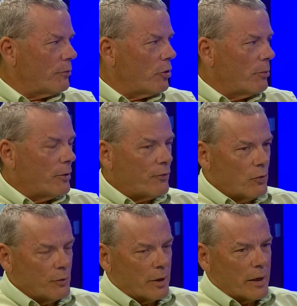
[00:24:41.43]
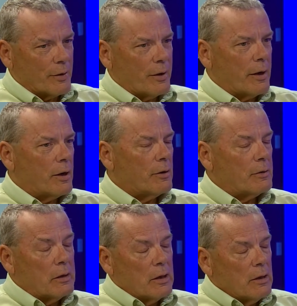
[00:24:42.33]
I'm going to be flown down there
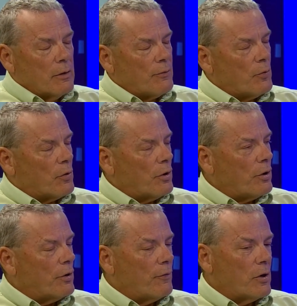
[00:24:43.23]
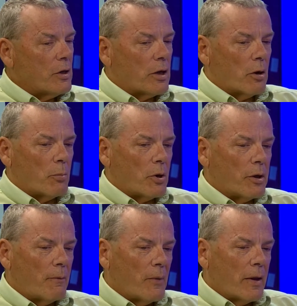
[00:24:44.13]
in a vending company,